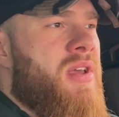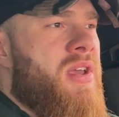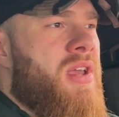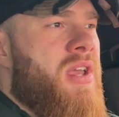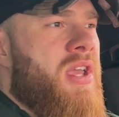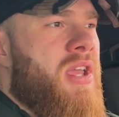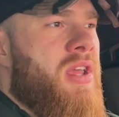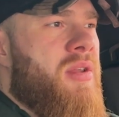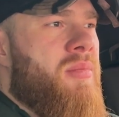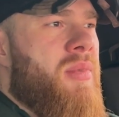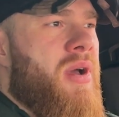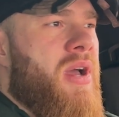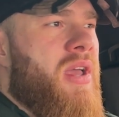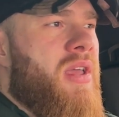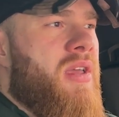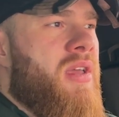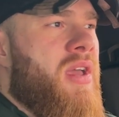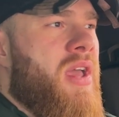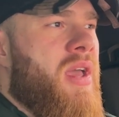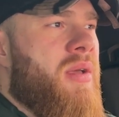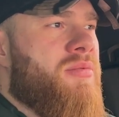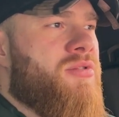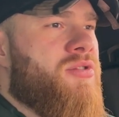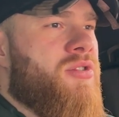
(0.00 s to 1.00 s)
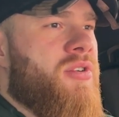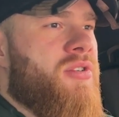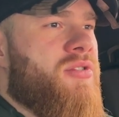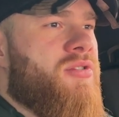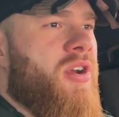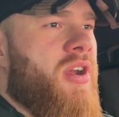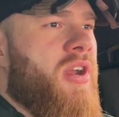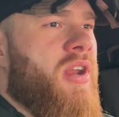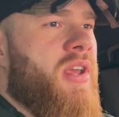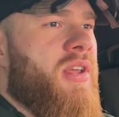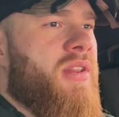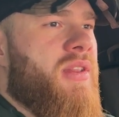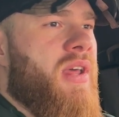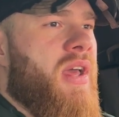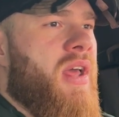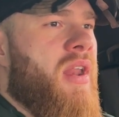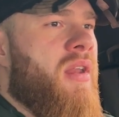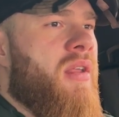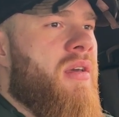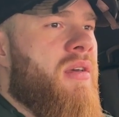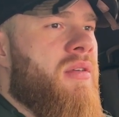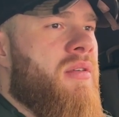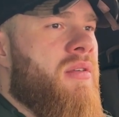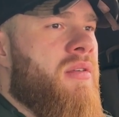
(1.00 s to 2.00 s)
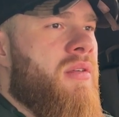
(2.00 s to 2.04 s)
in my hamstring training than